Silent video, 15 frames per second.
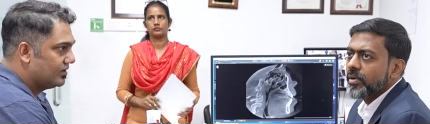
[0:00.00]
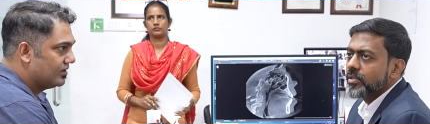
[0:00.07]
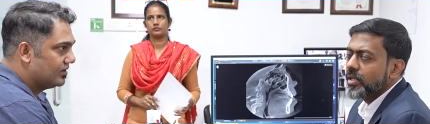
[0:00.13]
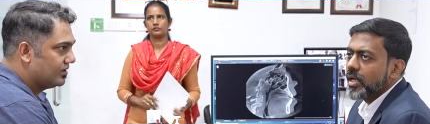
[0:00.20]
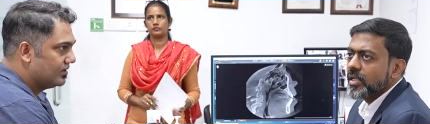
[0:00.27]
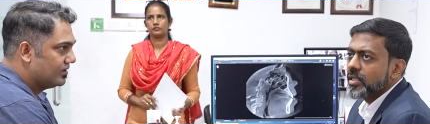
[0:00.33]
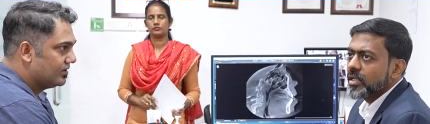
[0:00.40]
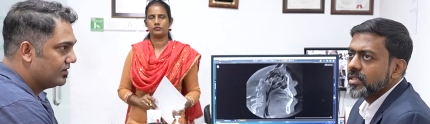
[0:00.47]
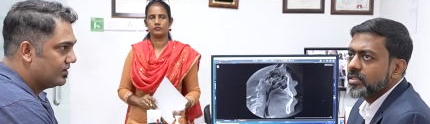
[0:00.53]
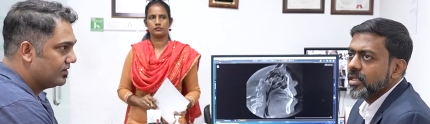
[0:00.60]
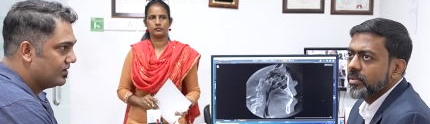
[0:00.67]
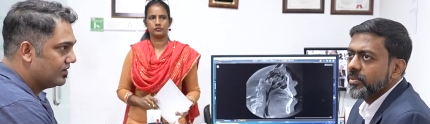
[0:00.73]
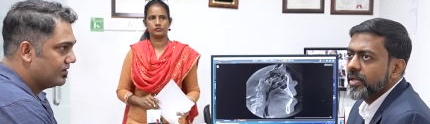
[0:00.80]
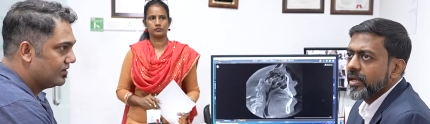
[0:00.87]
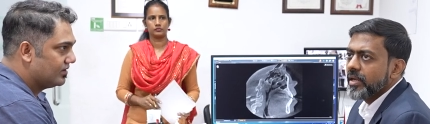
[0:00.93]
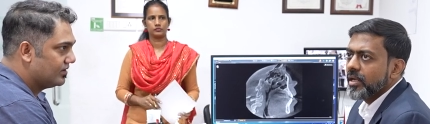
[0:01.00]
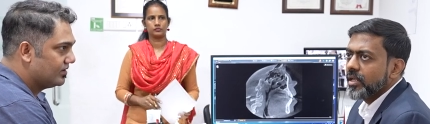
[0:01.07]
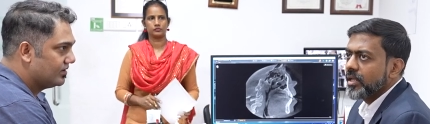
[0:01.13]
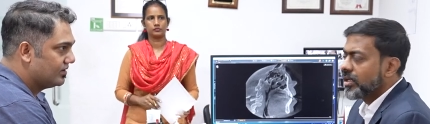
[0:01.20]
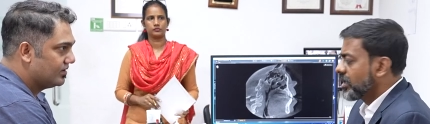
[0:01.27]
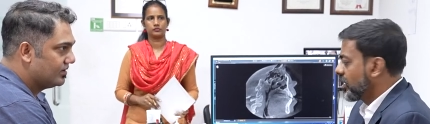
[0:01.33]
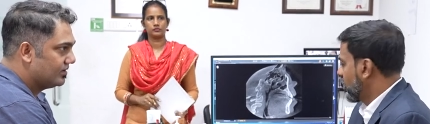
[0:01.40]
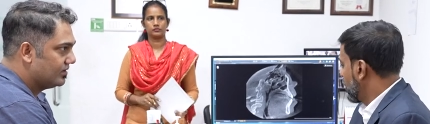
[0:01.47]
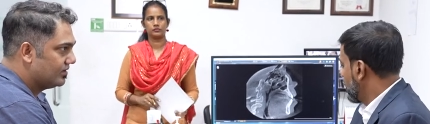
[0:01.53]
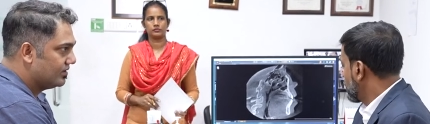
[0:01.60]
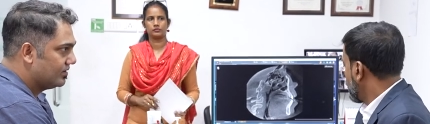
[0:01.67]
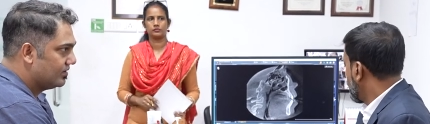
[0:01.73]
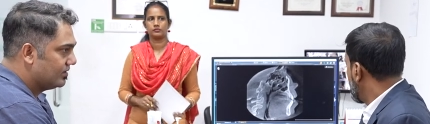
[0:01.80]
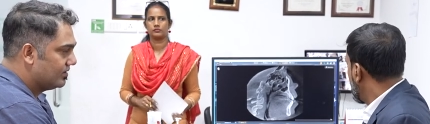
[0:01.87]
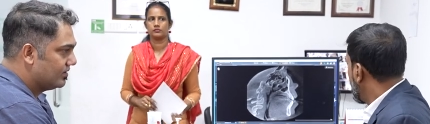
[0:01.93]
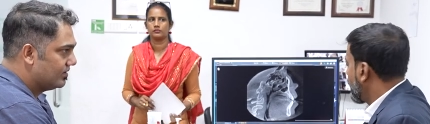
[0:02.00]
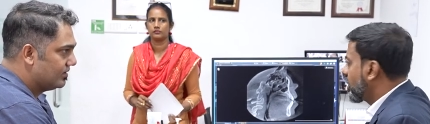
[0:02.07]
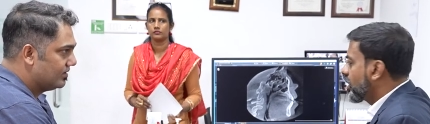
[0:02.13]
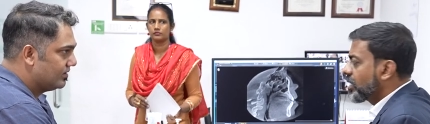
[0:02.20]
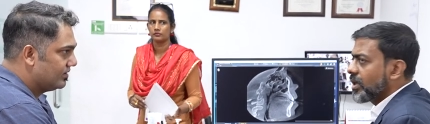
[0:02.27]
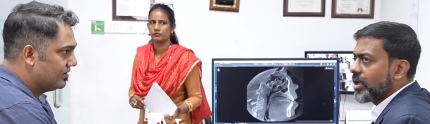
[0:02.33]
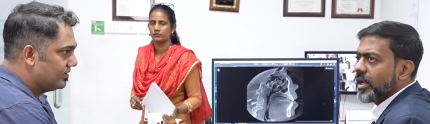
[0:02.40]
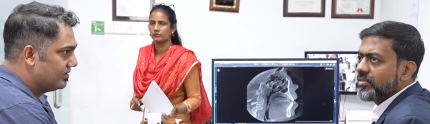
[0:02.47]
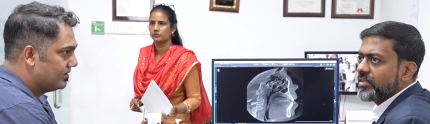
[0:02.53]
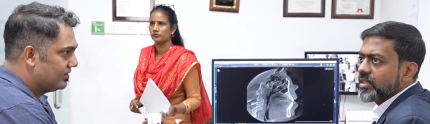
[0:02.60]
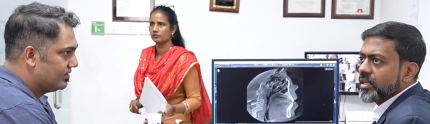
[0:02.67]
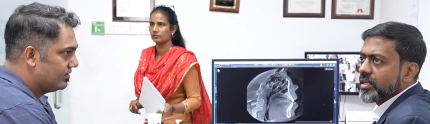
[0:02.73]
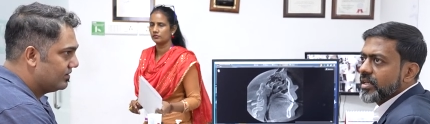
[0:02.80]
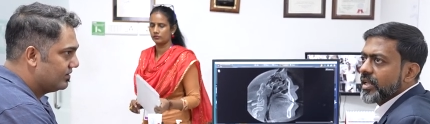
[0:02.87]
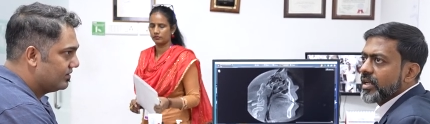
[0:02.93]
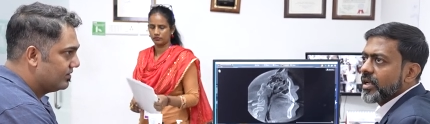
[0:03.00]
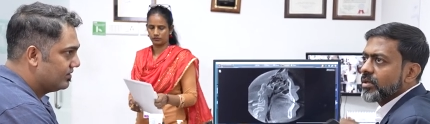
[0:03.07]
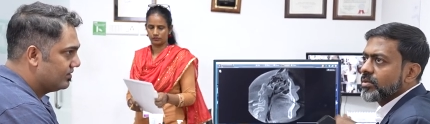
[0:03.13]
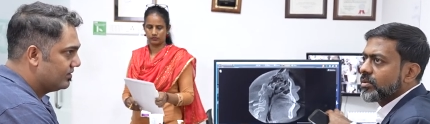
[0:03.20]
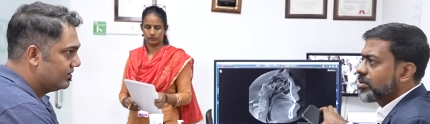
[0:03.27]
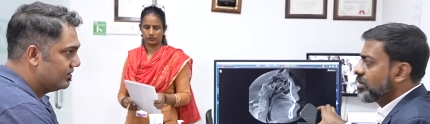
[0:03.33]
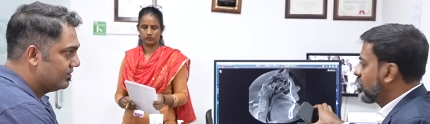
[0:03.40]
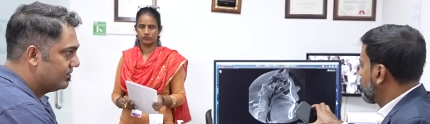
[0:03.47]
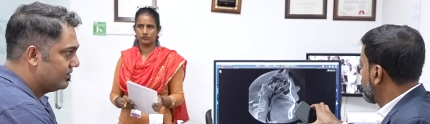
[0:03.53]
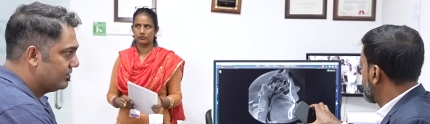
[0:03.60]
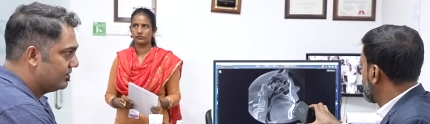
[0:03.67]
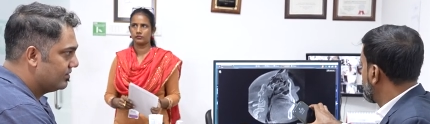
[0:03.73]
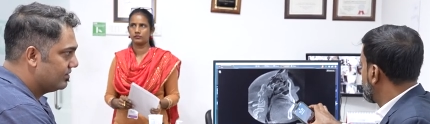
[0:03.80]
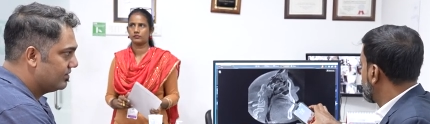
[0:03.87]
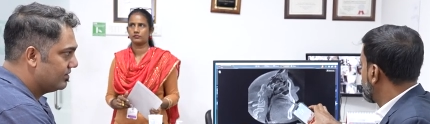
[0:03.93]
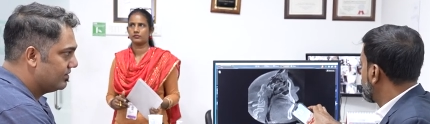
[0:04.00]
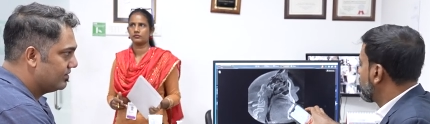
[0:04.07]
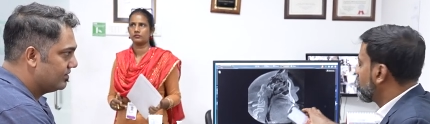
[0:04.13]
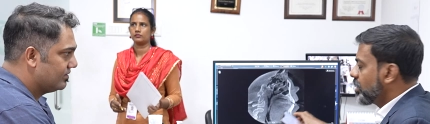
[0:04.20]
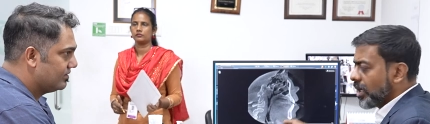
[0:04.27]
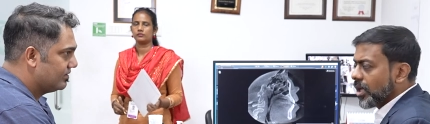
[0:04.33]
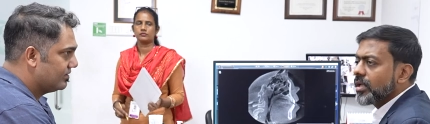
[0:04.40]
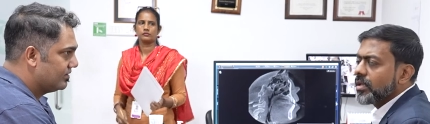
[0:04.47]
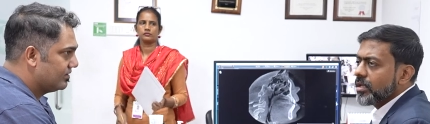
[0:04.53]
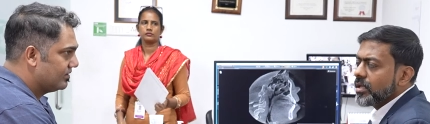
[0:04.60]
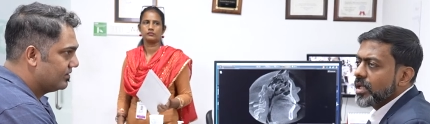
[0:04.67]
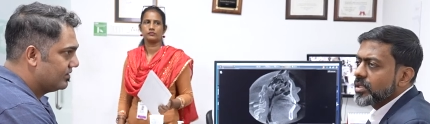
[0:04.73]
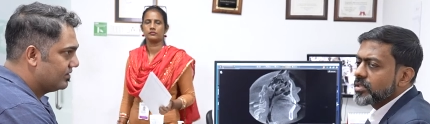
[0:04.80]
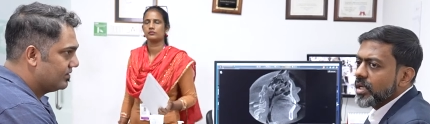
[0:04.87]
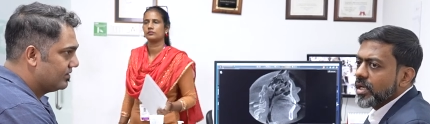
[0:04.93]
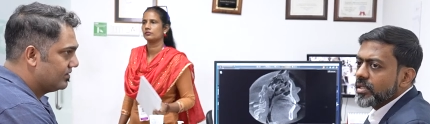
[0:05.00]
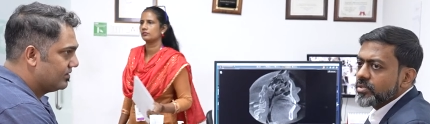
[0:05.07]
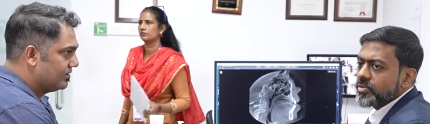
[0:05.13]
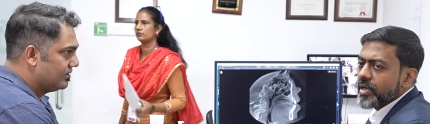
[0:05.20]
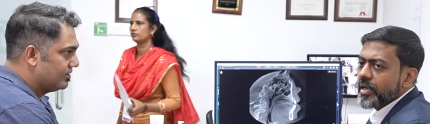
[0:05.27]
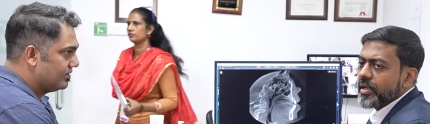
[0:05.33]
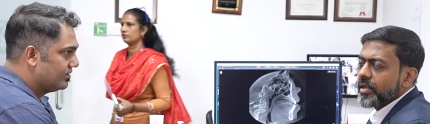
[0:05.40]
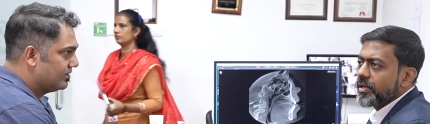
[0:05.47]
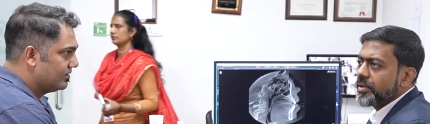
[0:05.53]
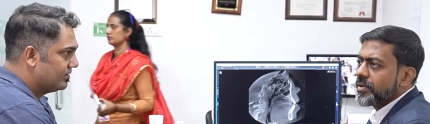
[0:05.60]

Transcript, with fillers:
Speaker 1: Tell Anathakrishnan immediately. It's already like 11:30 now. Yeah, let's start straight.